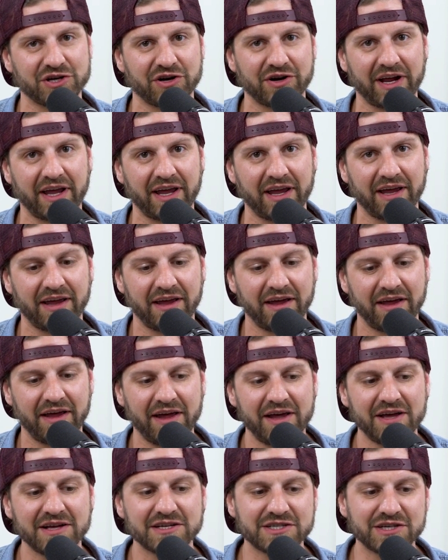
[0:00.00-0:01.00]
journey.
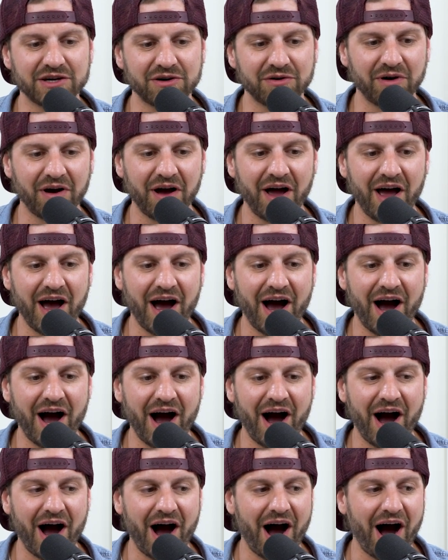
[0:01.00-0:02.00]
So
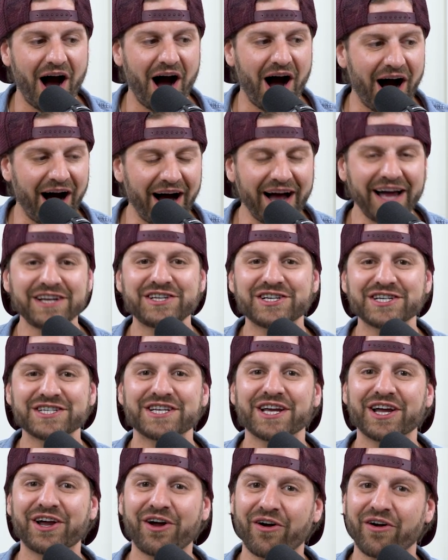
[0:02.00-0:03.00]
I
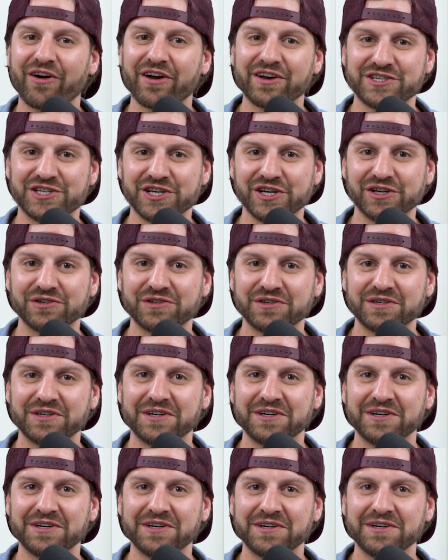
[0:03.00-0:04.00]
just encourage you
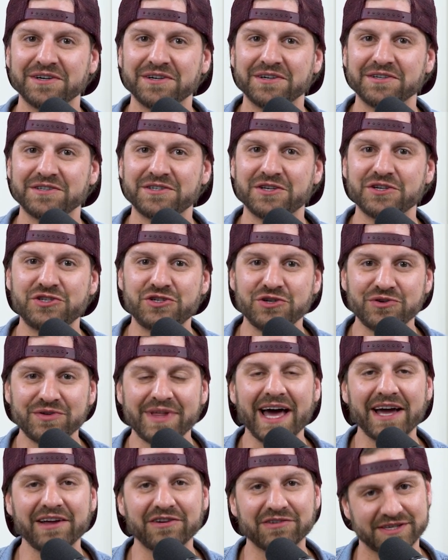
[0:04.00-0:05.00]
to do
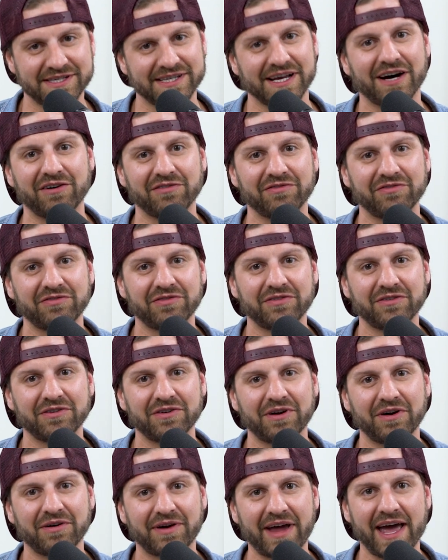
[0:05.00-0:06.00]
that yourself,
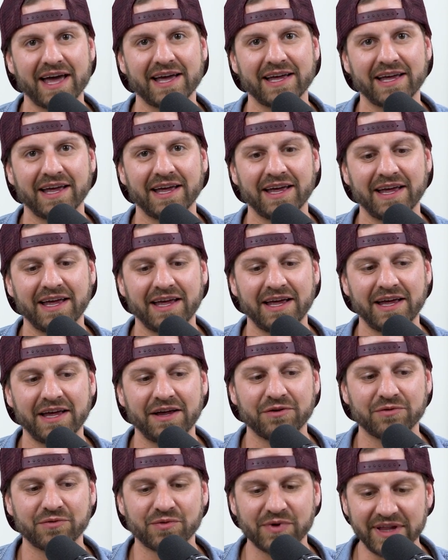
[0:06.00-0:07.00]
okay?
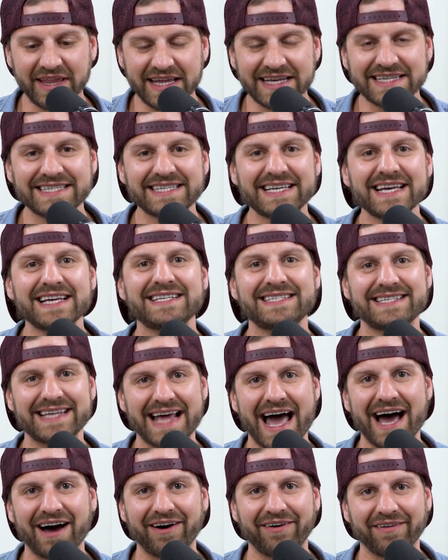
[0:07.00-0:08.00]
Really sit
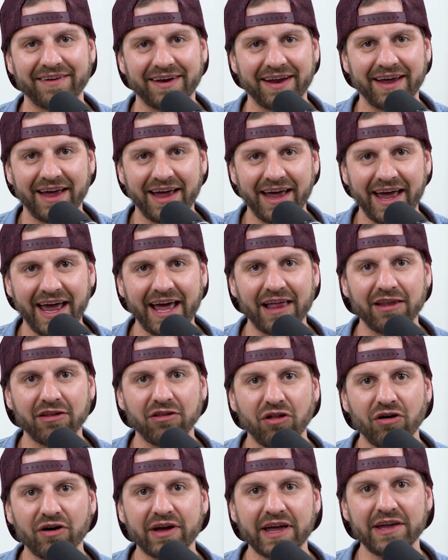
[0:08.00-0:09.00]
down
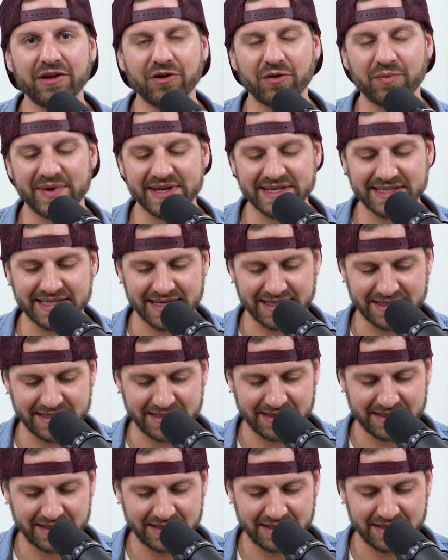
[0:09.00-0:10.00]
and look at your
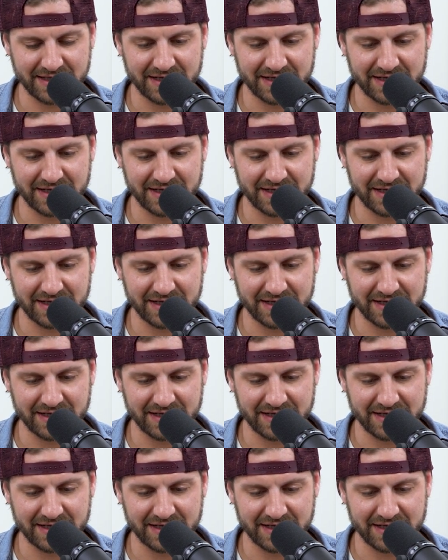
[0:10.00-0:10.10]
business.